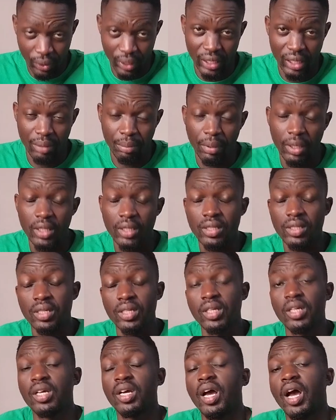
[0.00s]

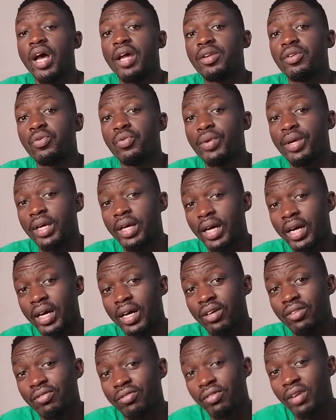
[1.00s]
elements, and we
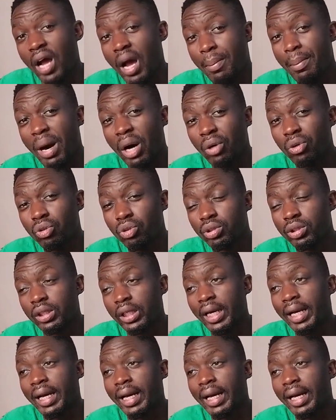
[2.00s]
have about